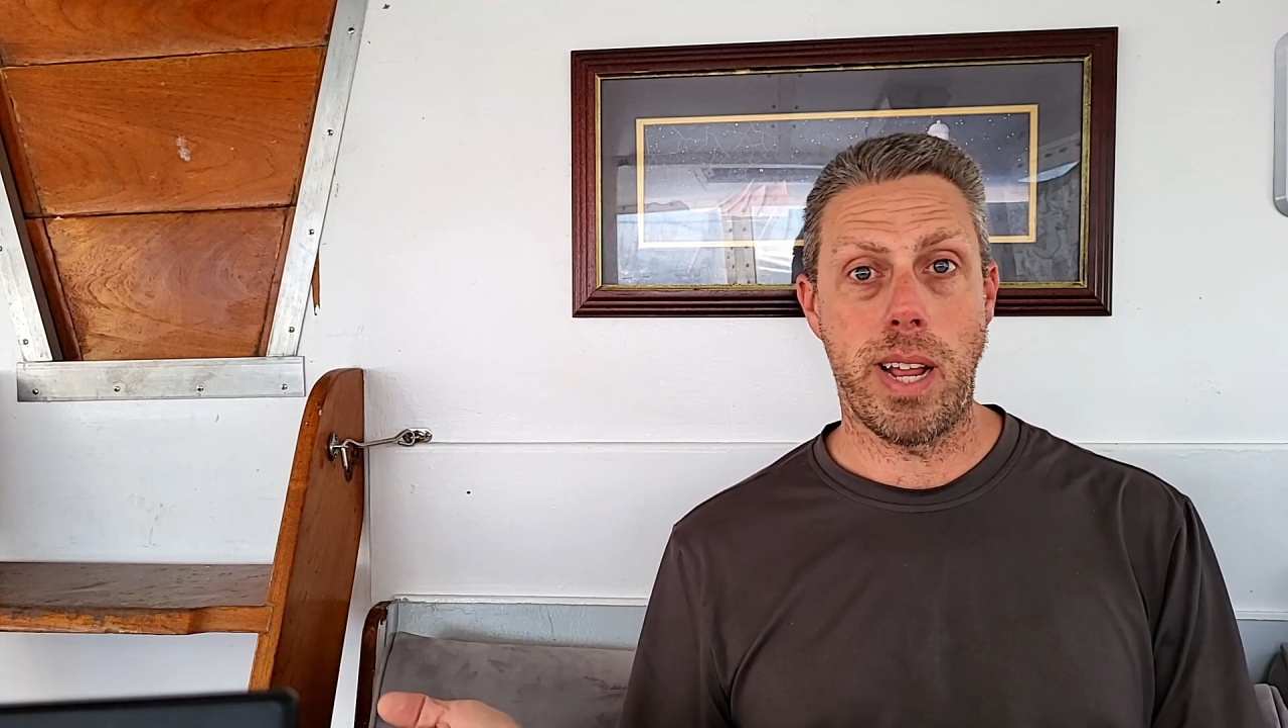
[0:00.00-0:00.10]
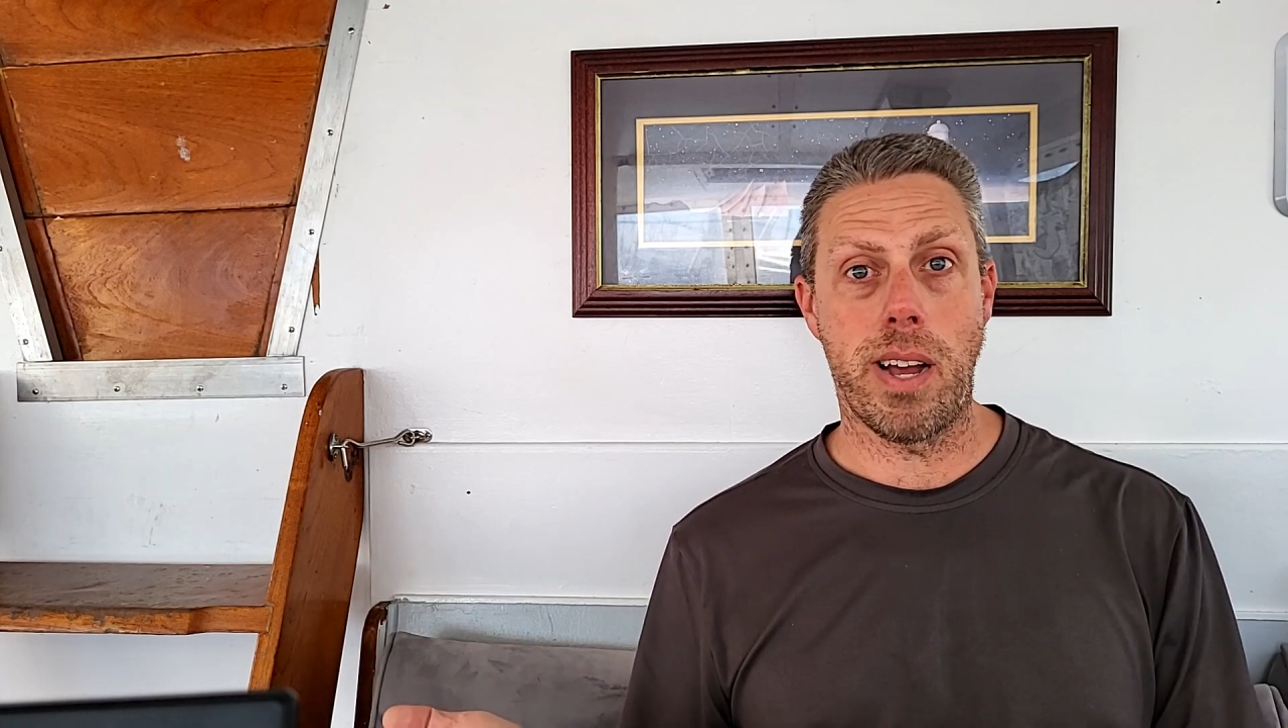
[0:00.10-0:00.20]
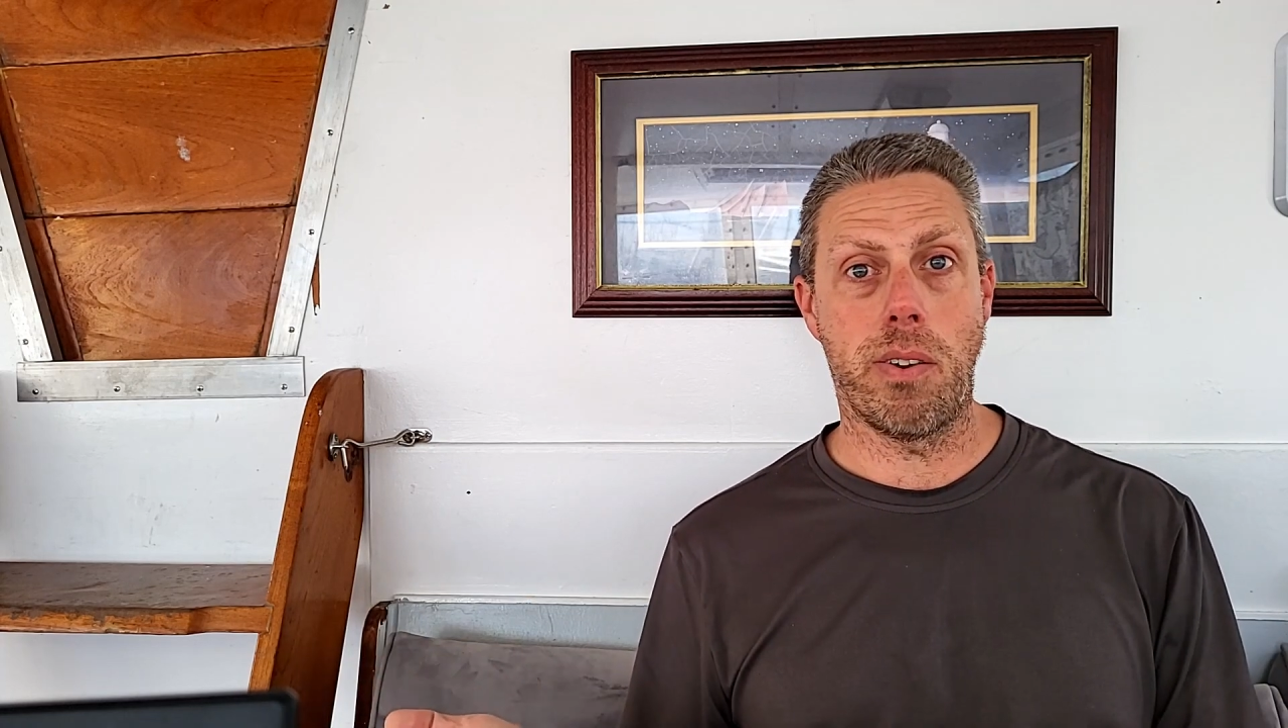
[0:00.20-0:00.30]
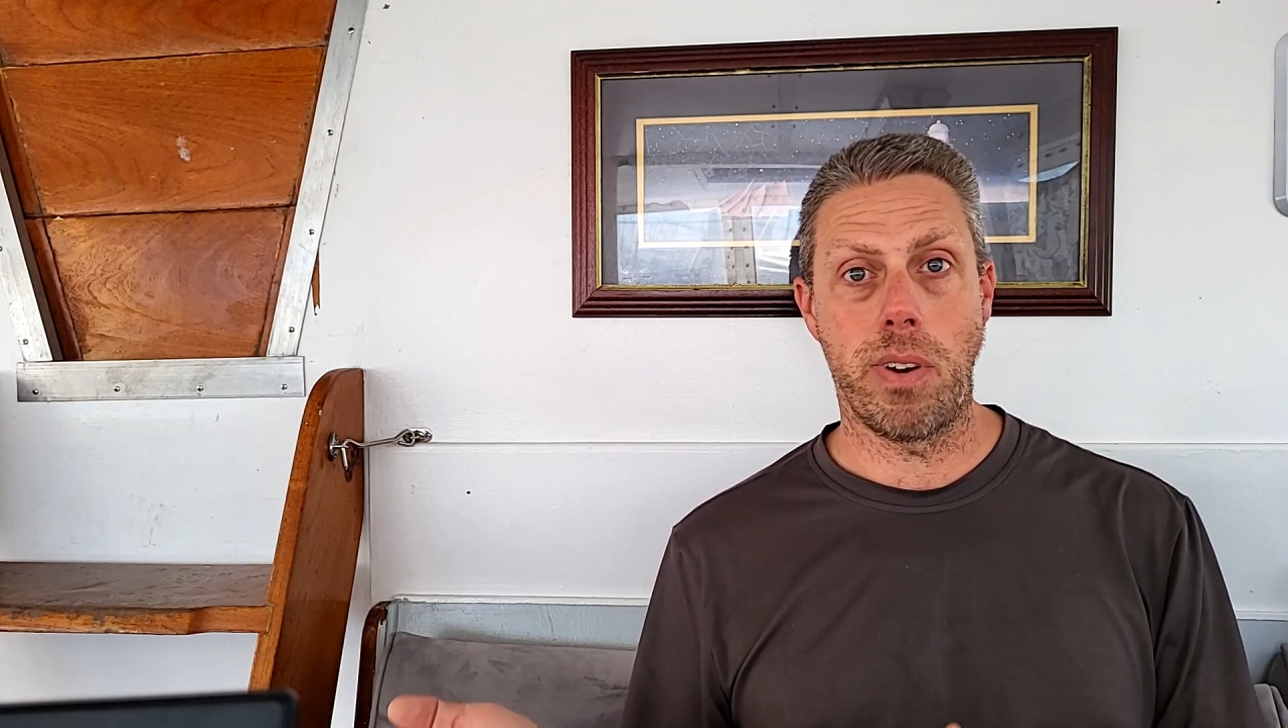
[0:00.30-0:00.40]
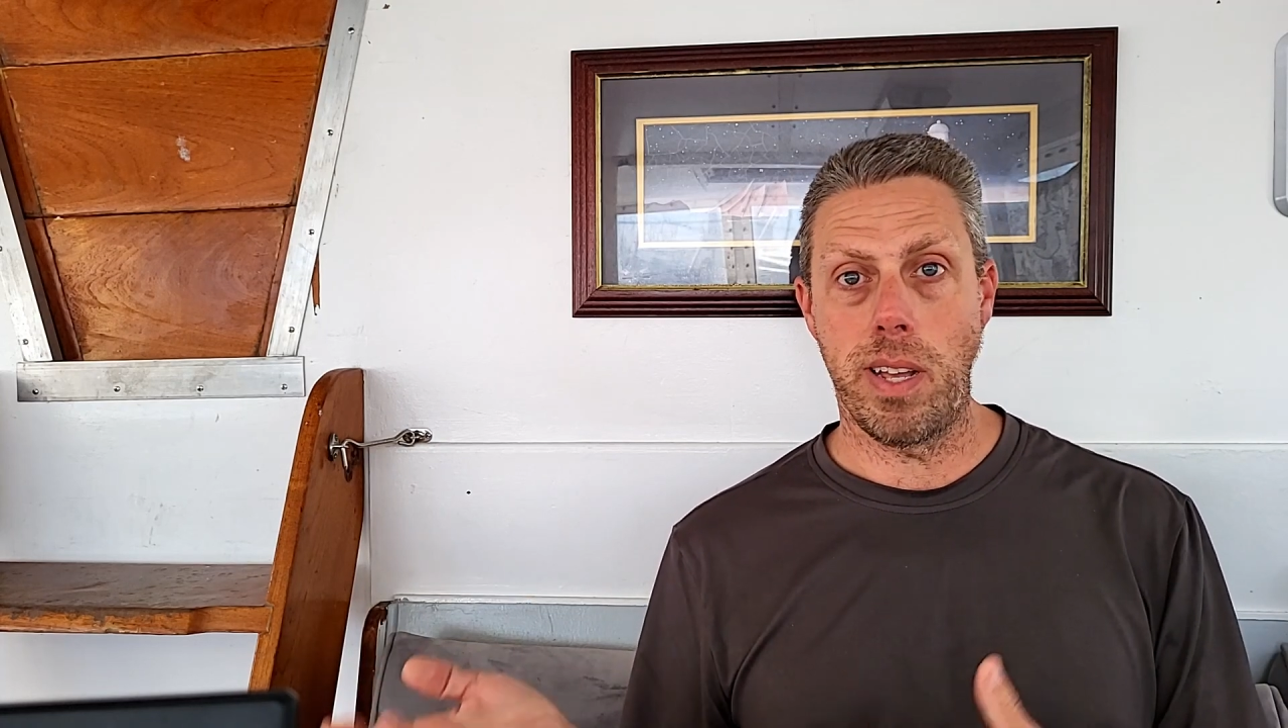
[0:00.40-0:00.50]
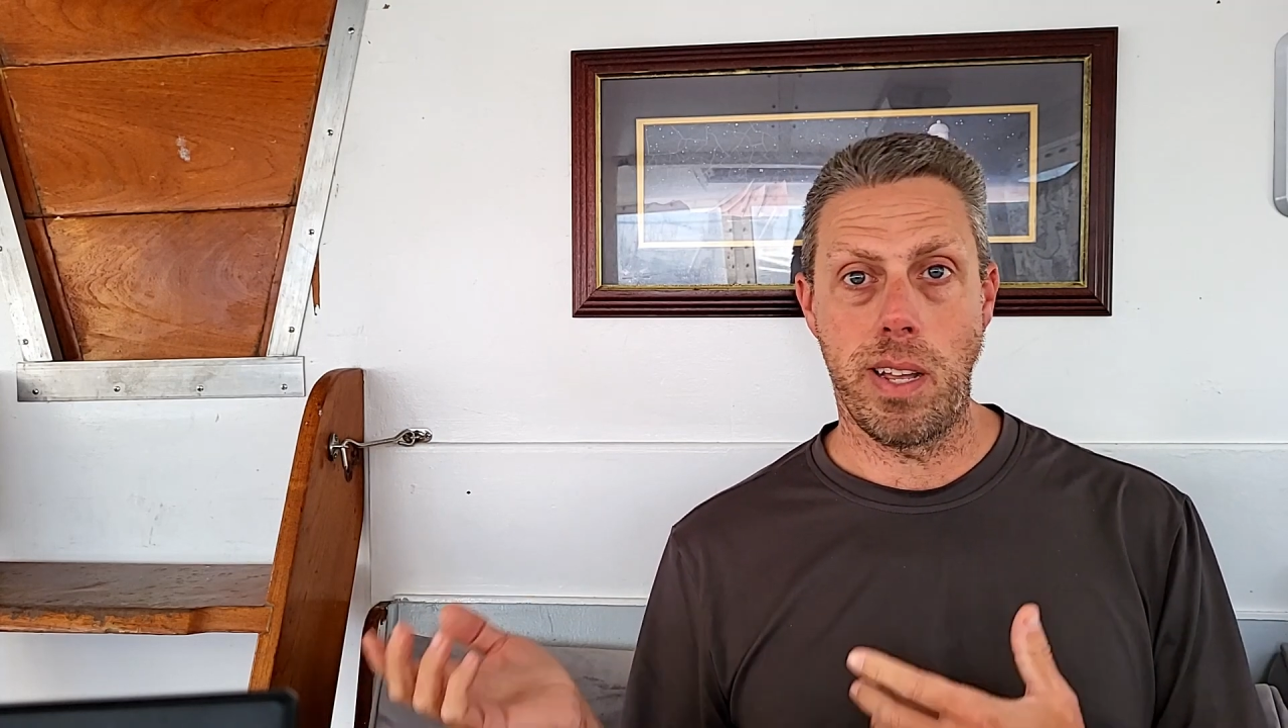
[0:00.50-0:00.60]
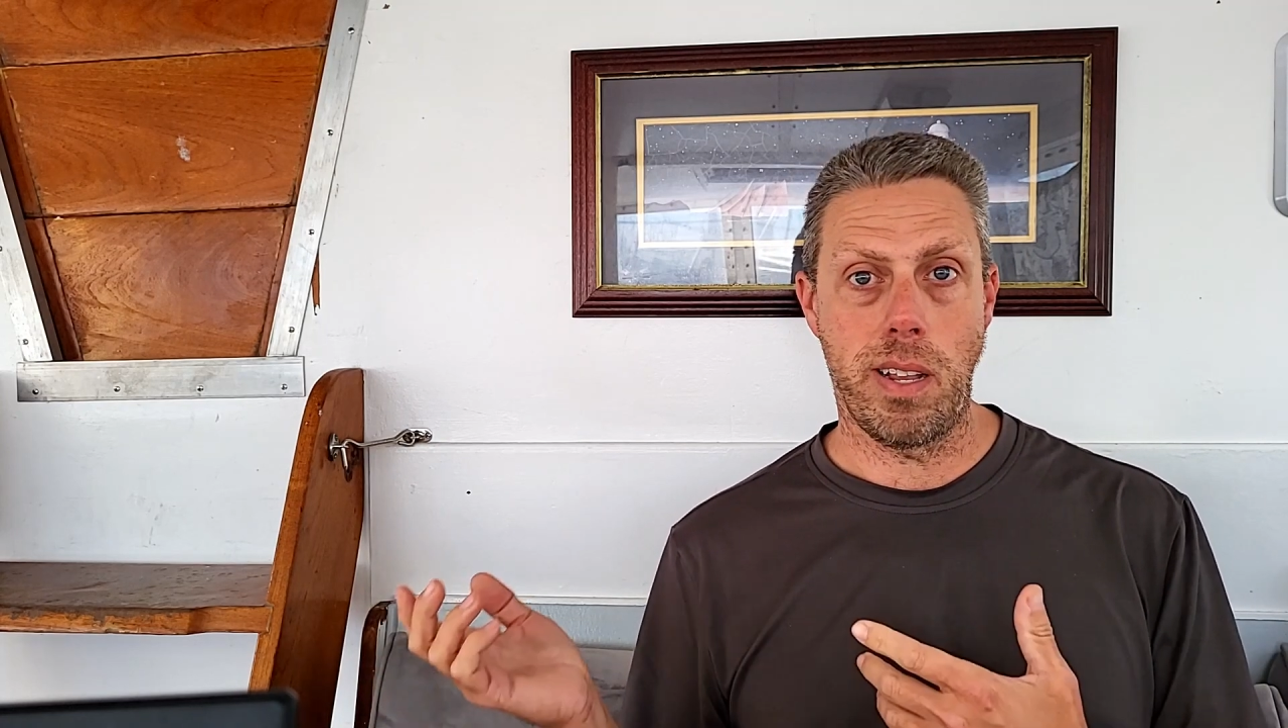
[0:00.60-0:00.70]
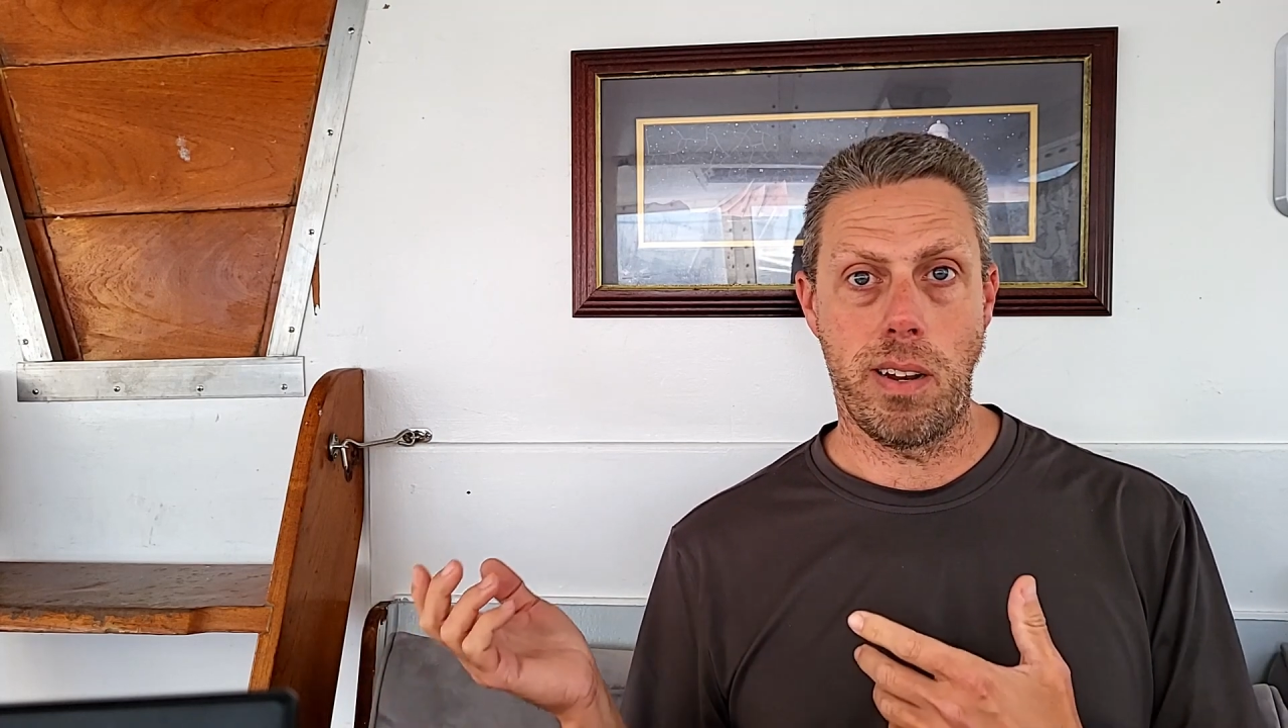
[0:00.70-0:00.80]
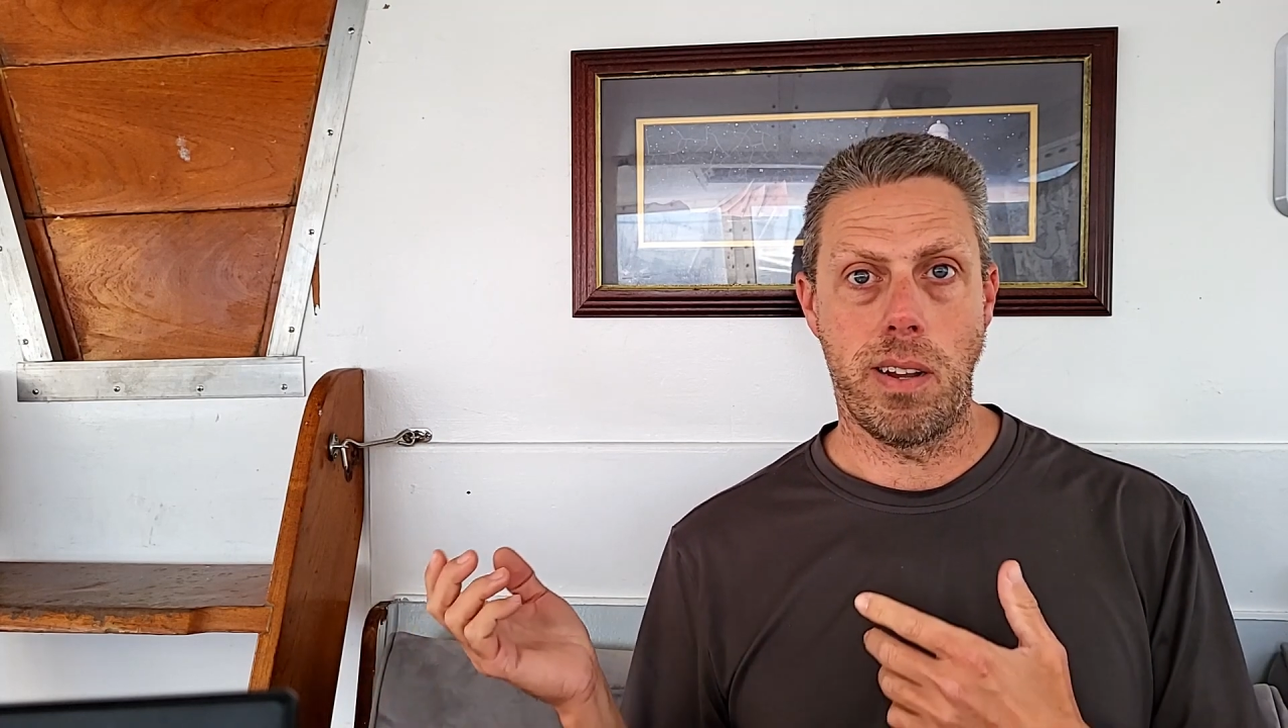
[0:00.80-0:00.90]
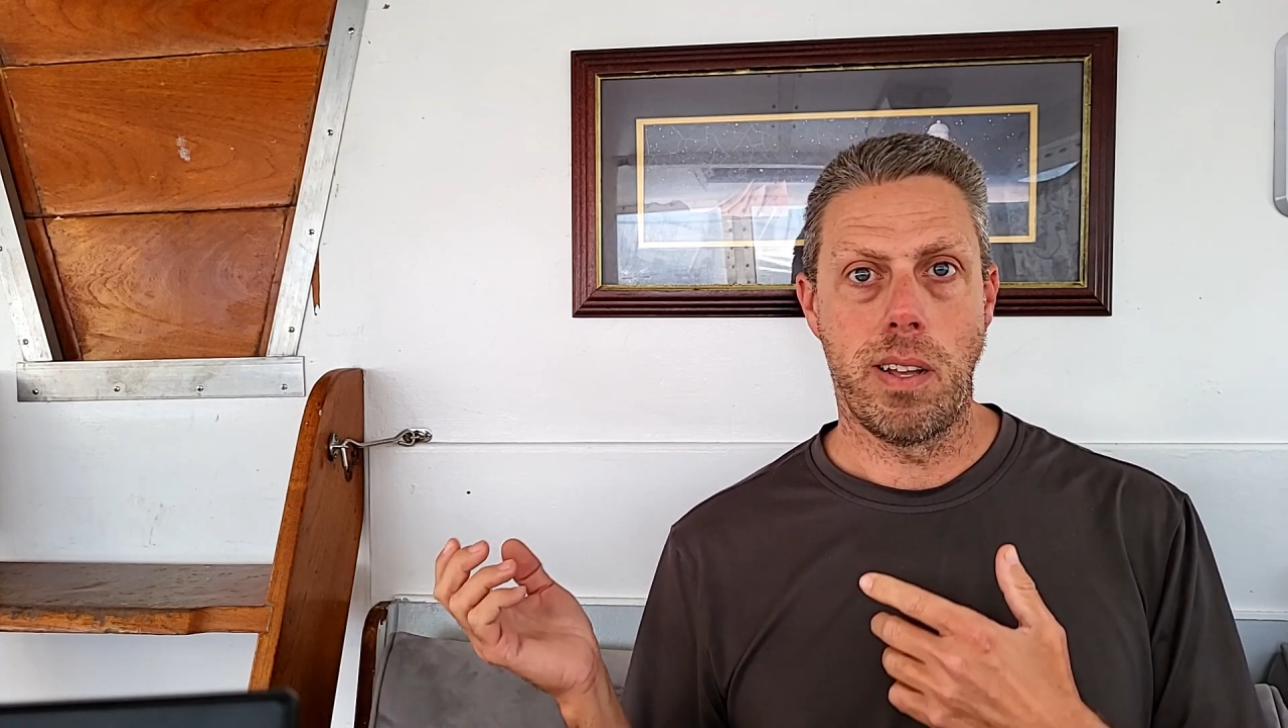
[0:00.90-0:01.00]
down
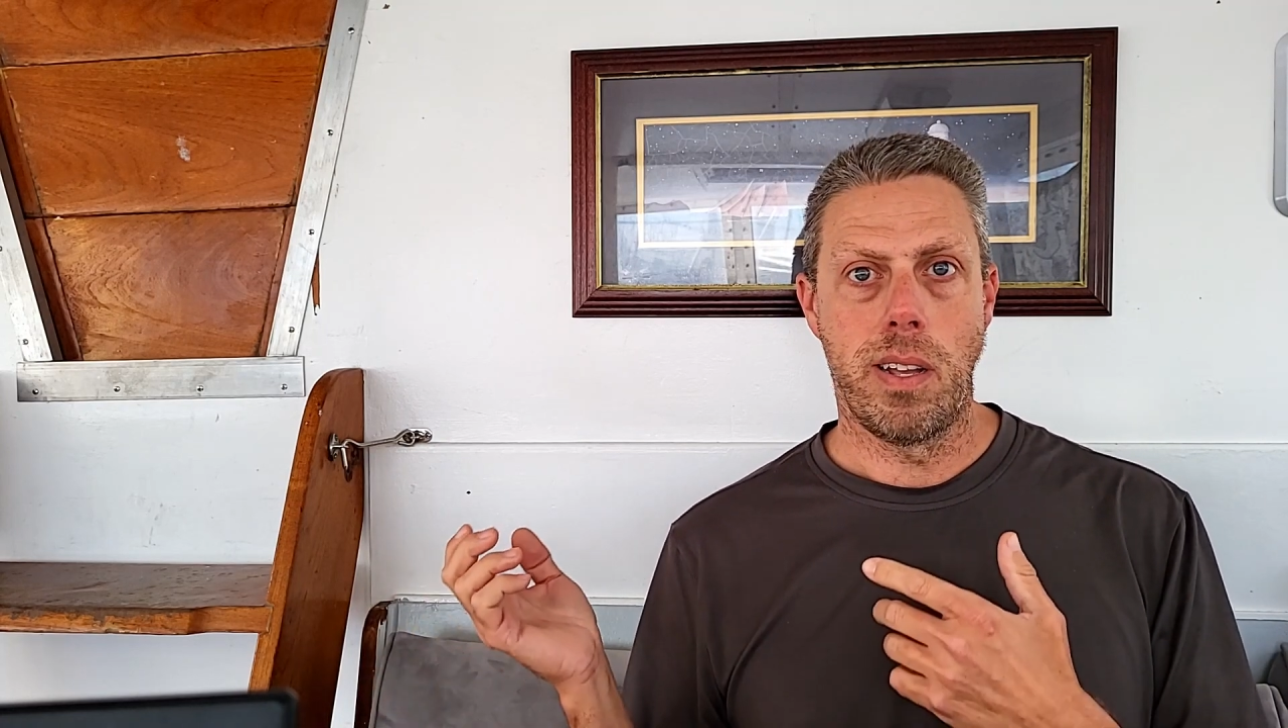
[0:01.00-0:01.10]
in